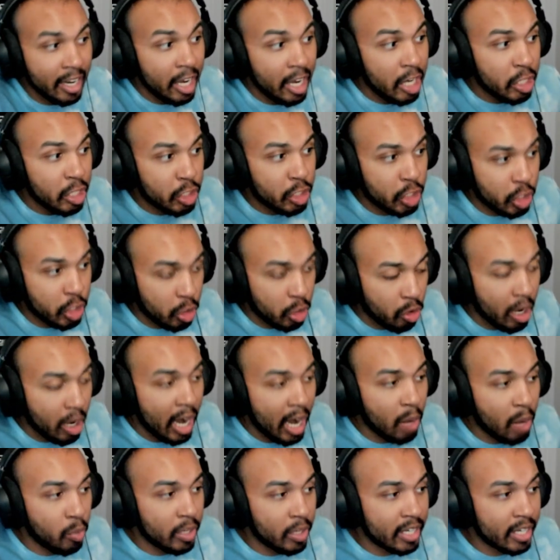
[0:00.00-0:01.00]
sure,
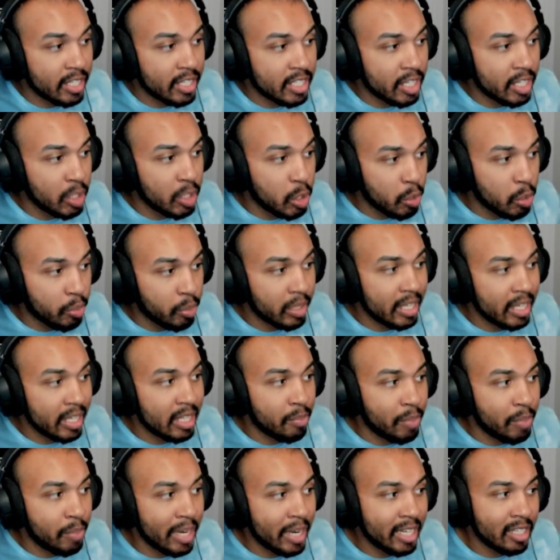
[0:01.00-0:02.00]
I would continue to play the
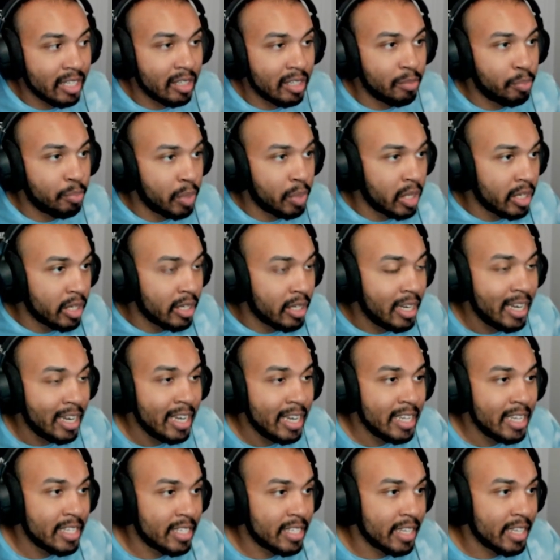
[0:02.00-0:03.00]
beta, but
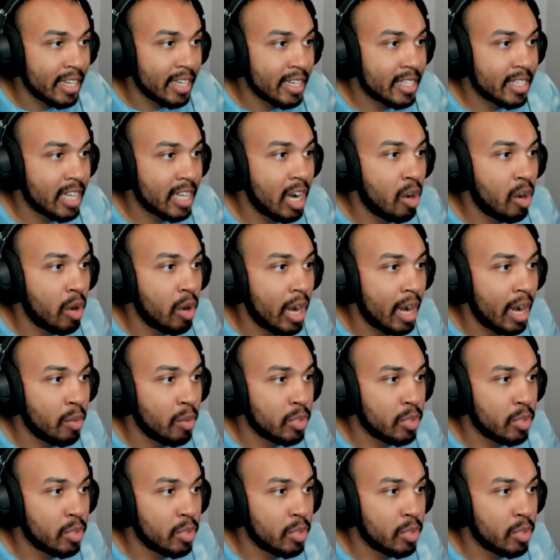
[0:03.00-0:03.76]
seeing as how I was